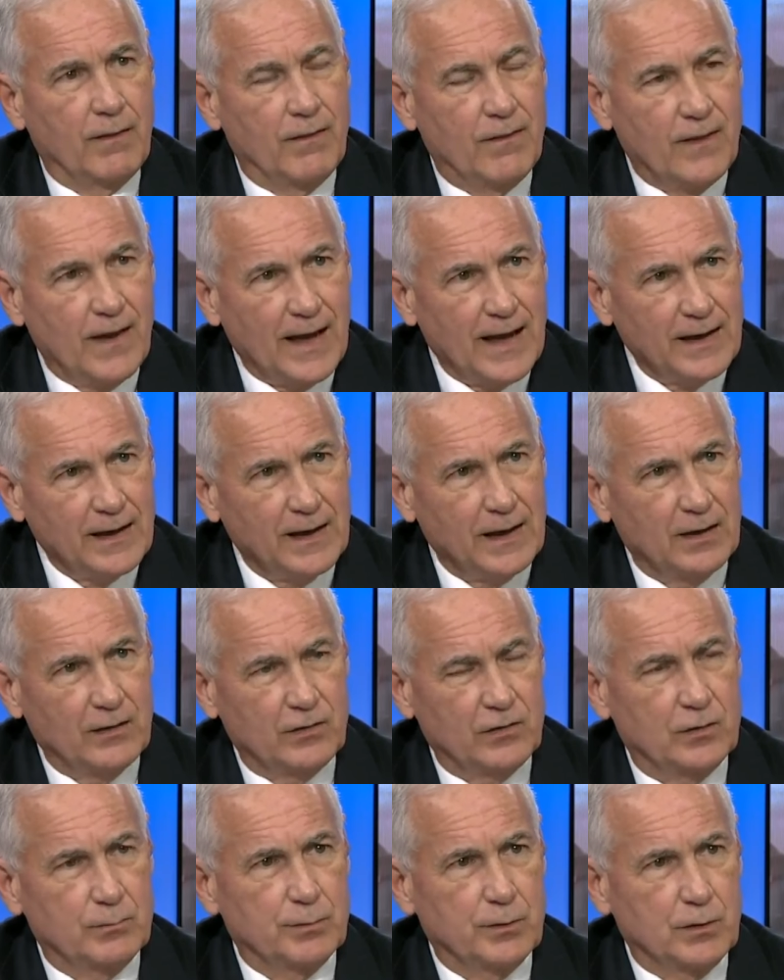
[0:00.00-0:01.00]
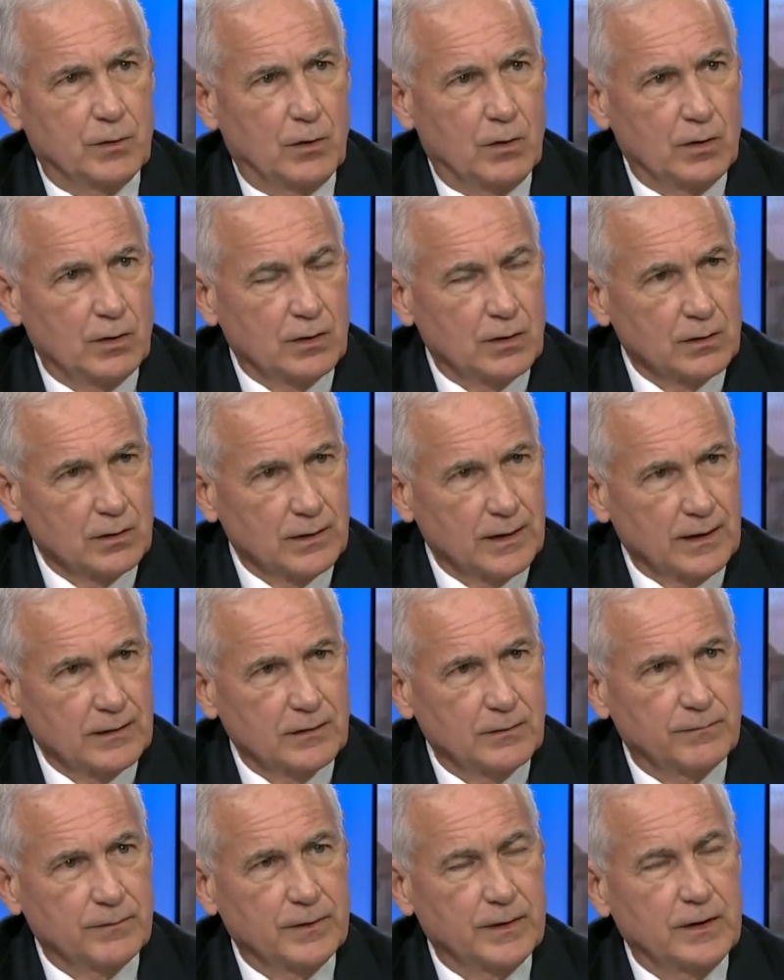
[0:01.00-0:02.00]
that has to belong
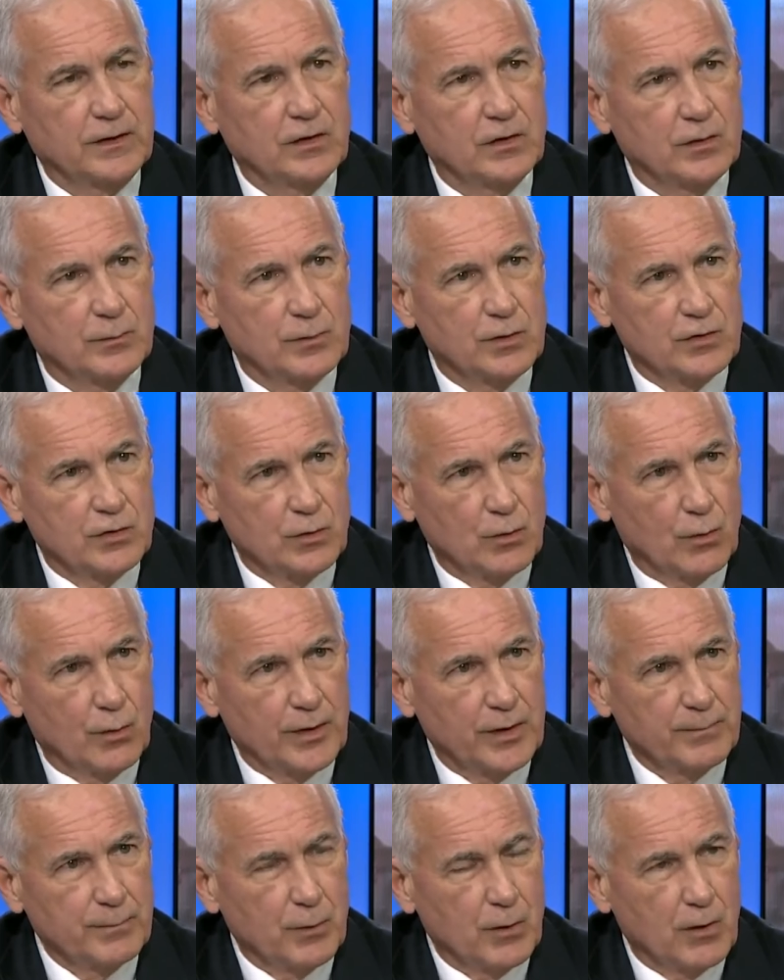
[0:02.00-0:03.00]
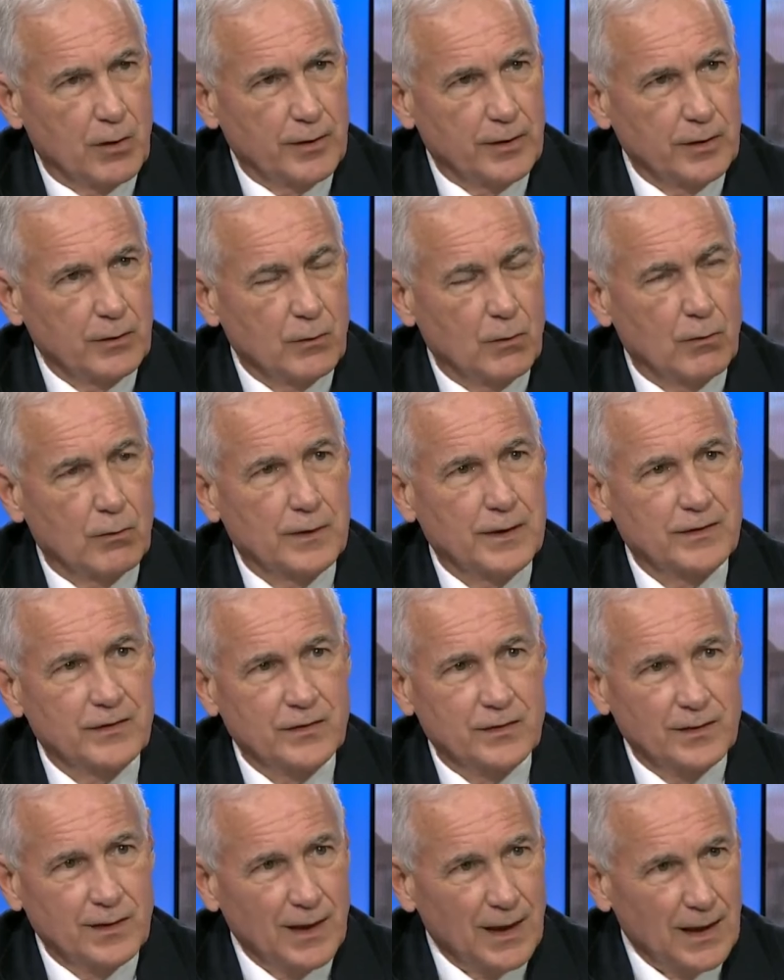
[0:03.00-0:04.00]
collectively to the majority party, or
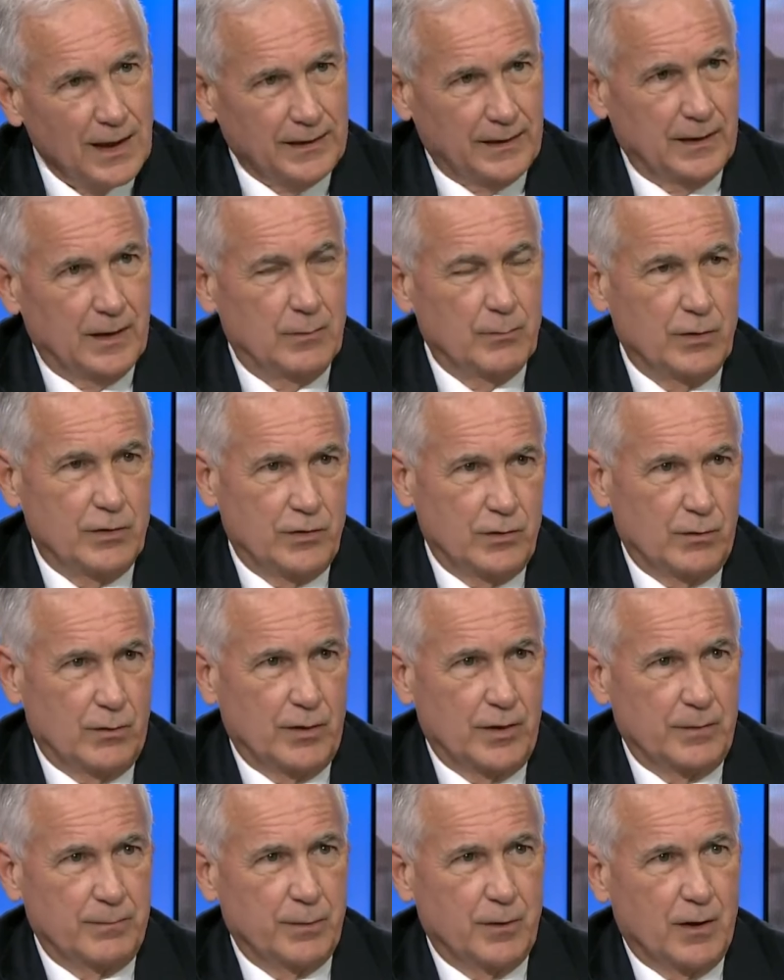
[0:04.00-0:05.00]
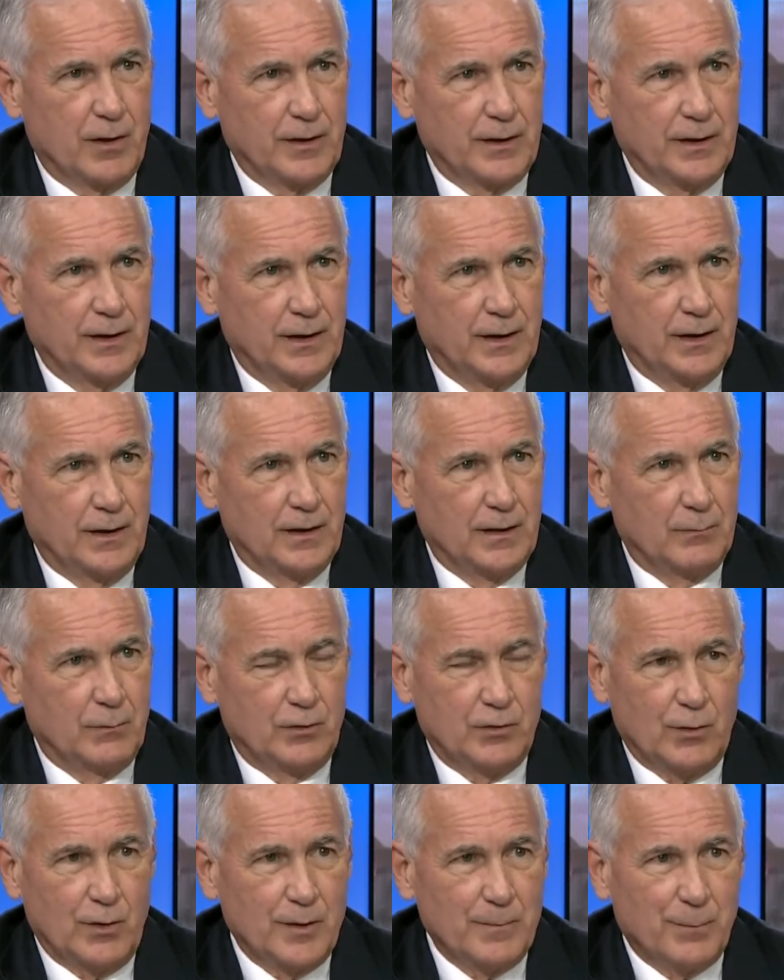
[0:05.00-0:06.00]
it's not a majority party. A
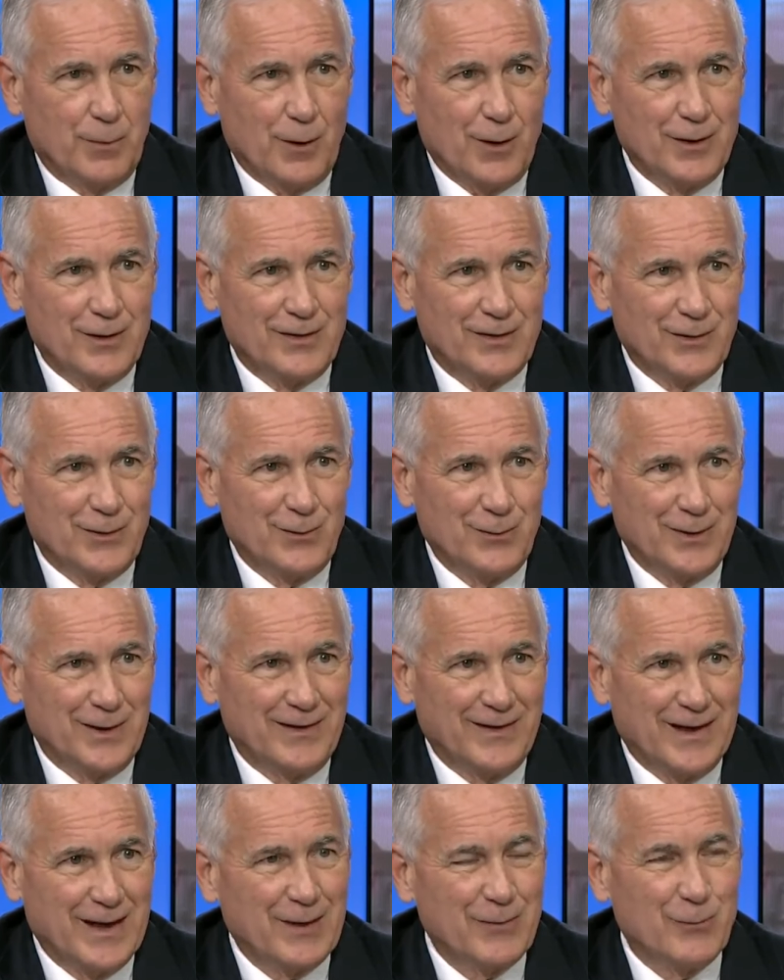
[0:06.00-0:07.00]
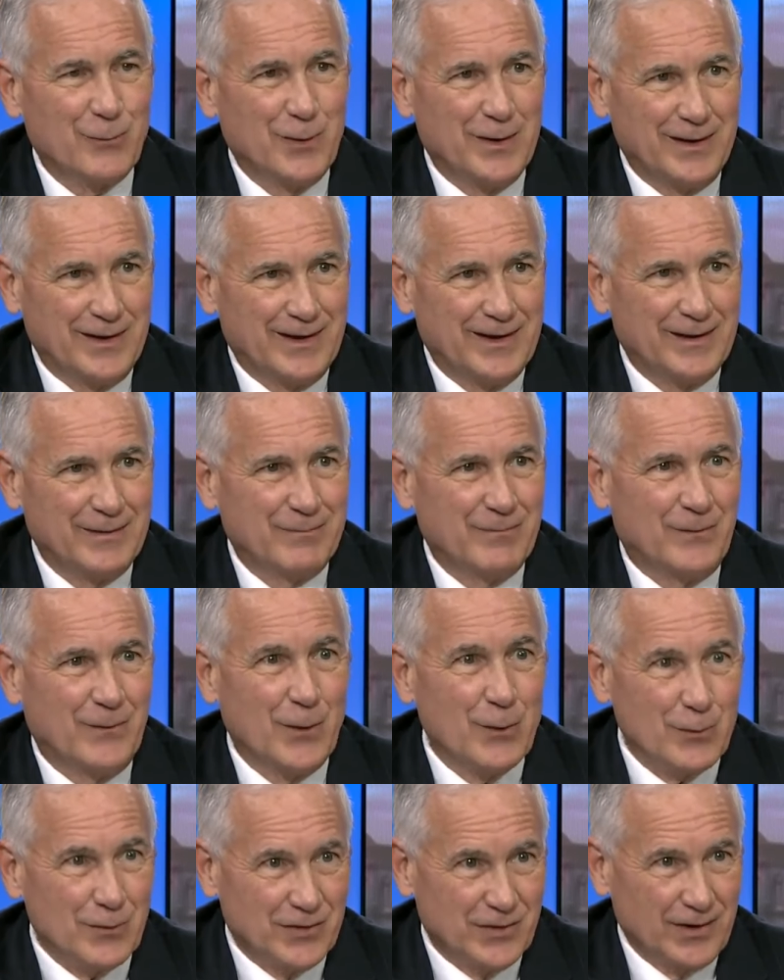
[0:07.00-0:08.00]
majority party is only that when it
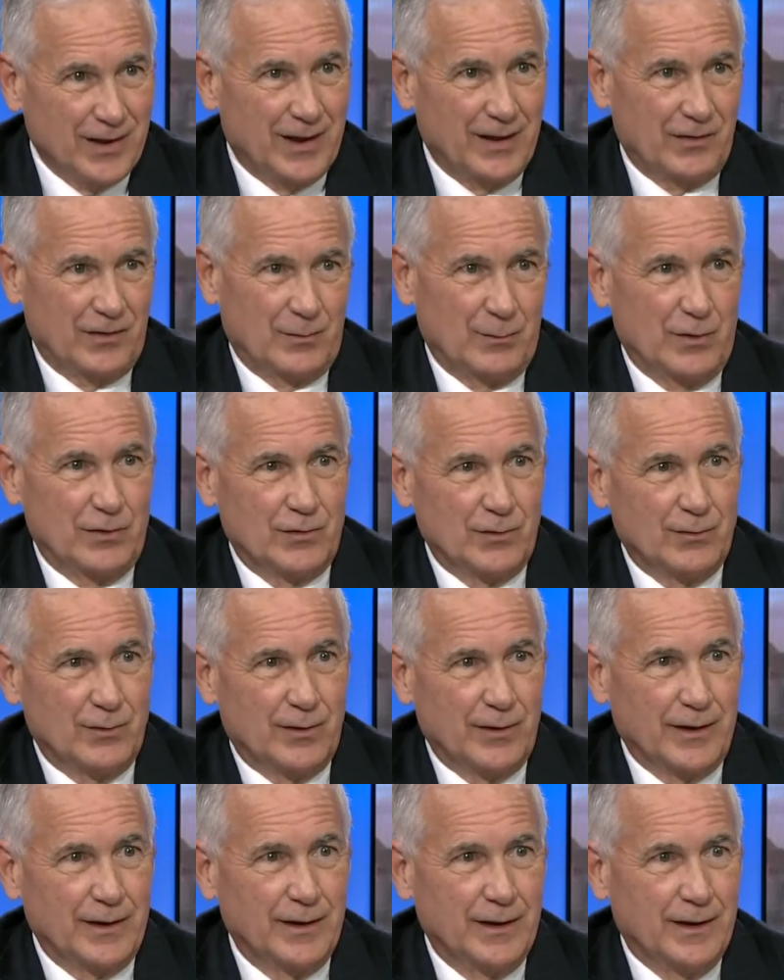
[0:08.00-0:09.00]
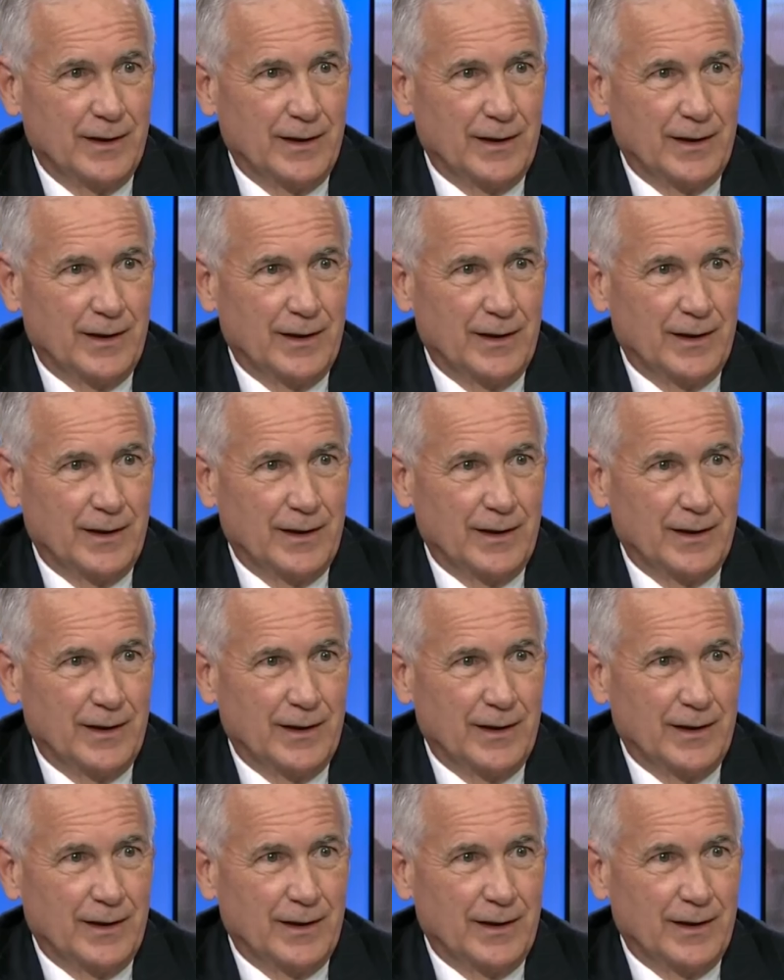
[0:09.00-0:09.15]
votes as a majority.